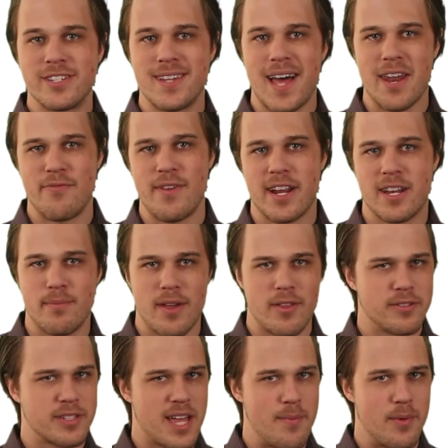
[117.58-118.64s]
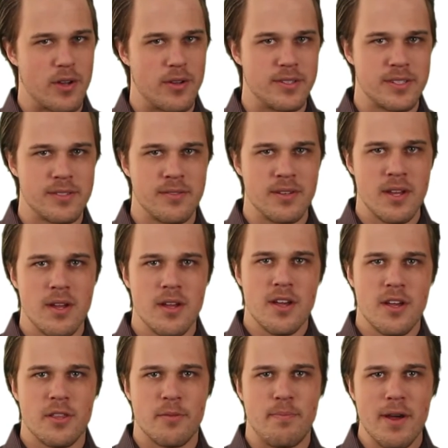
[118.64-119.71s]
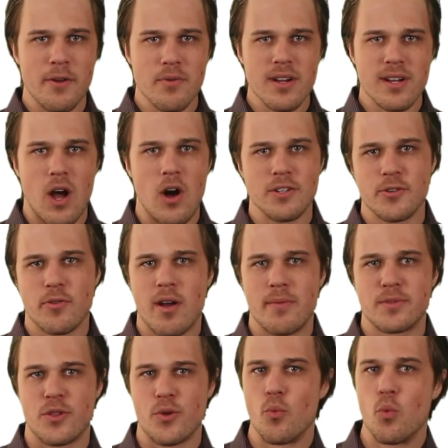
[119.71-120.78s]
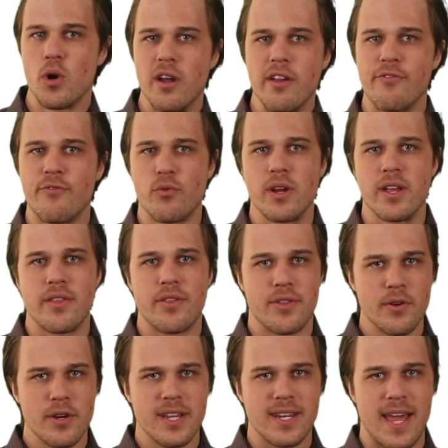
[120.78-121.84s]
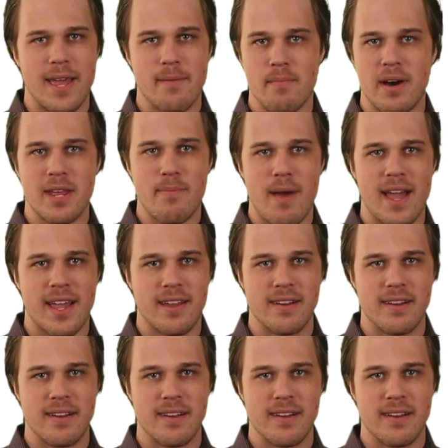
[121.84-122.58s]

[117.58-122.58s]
is not affected by those chemicals. The bed rug also comes with a worry-free 30-day money-back